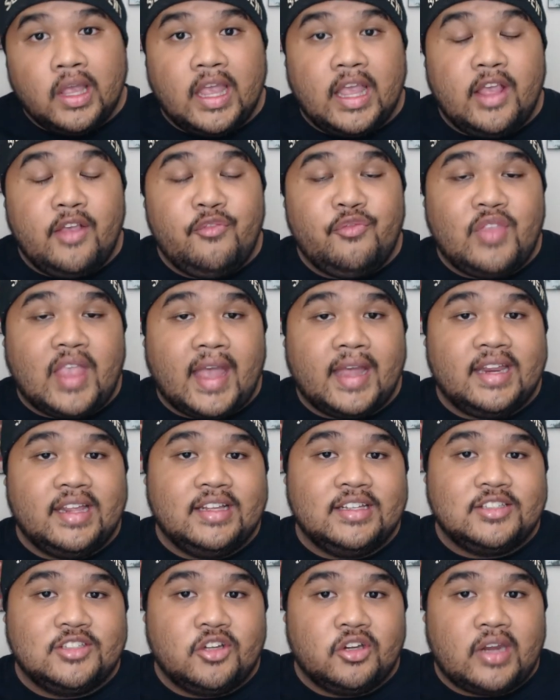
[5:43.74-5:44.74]
if that
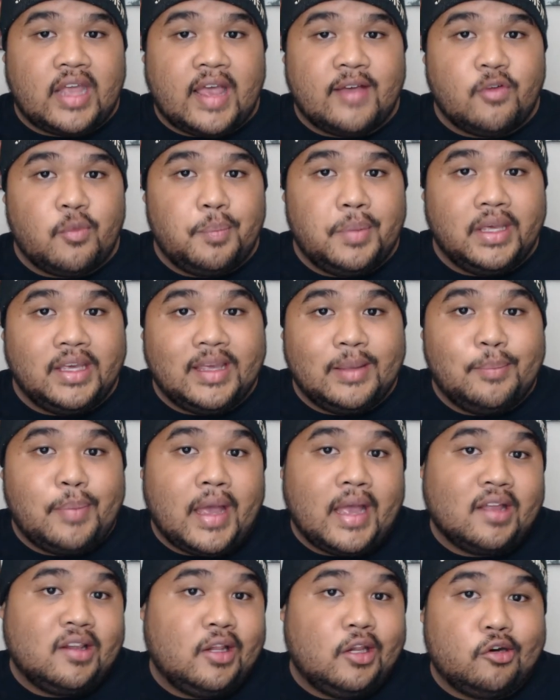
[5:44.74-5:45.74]
is going to have a big
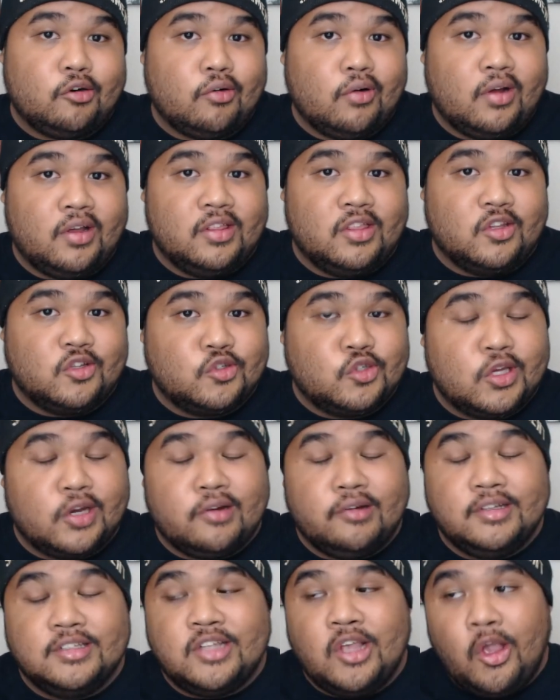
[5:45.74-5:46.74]
impact later on in the
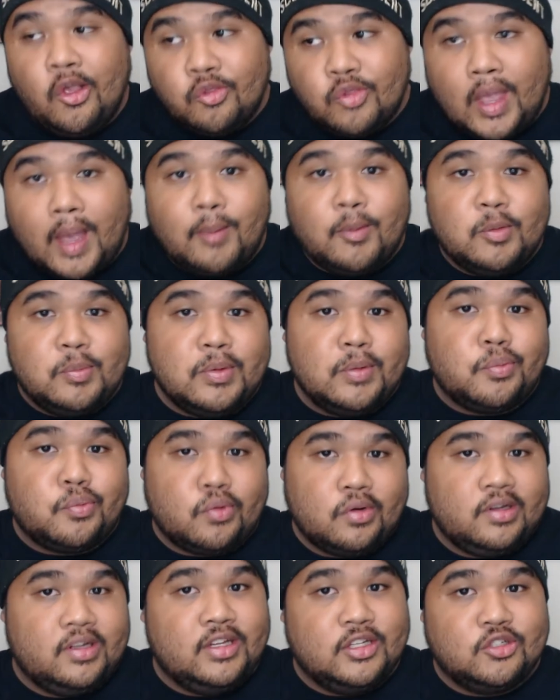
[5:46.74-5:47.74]
series, that would be
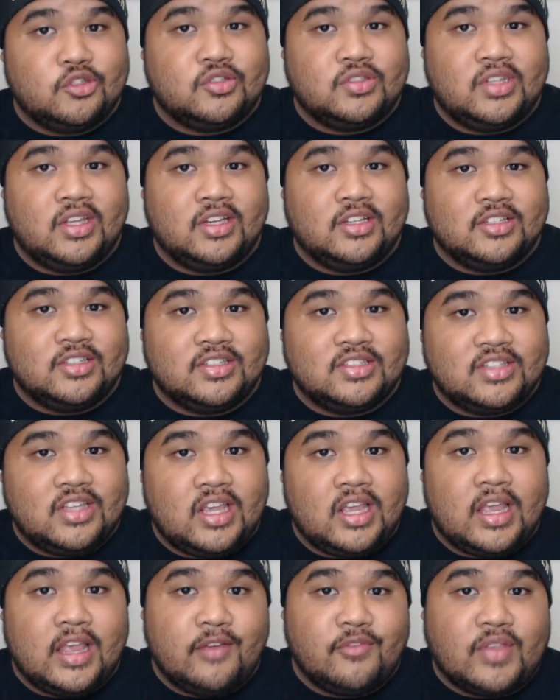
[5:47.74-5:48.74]
pretty interesting to
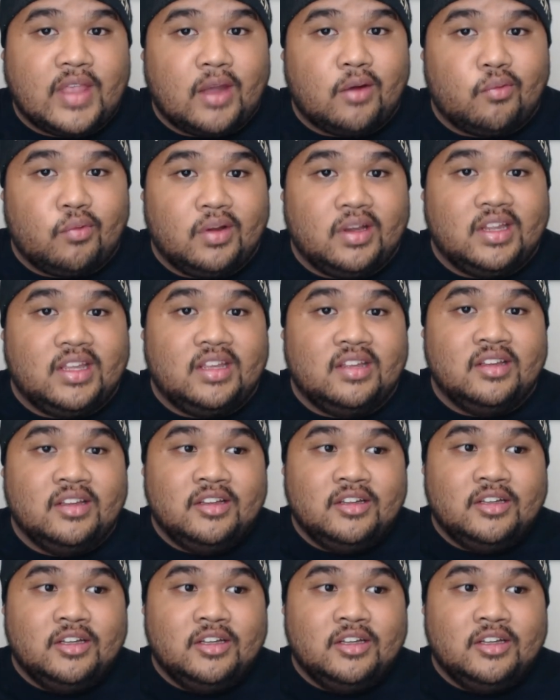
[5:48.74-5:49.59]
see if that really,